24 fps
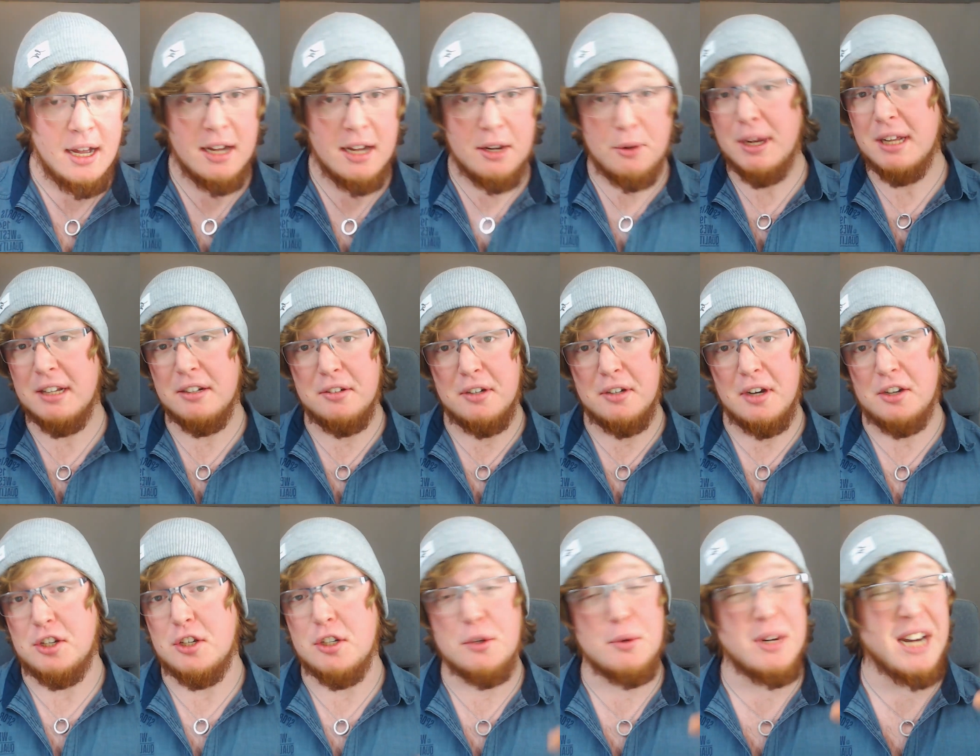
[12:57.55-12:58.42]
A quick
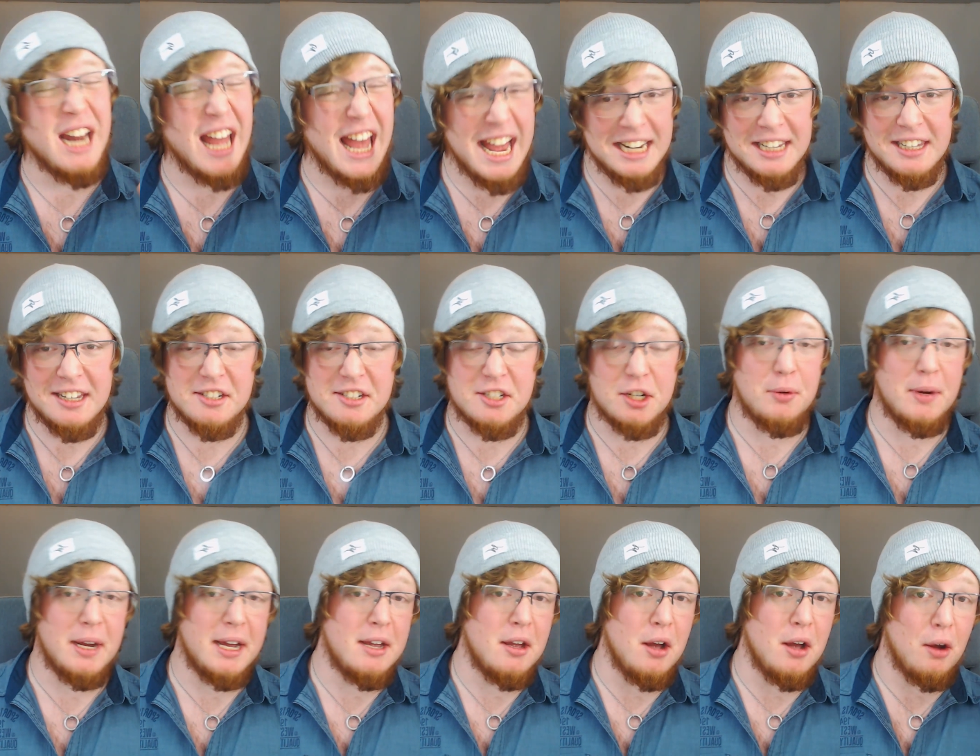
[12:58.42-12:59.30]
introduction to an endless
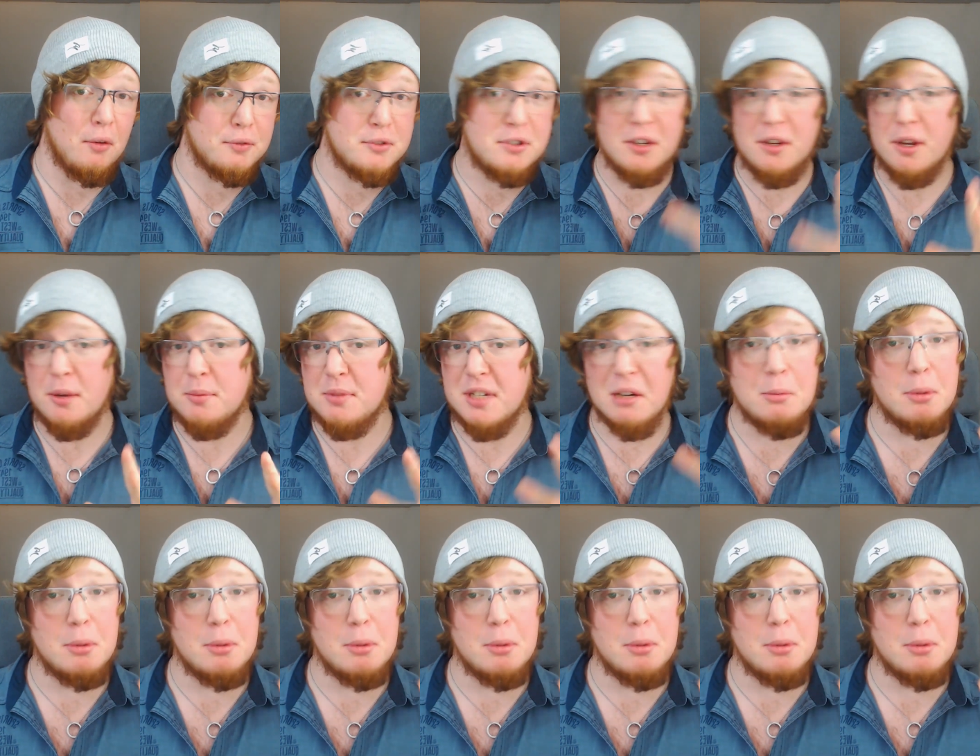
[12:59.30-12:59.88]
array of terms and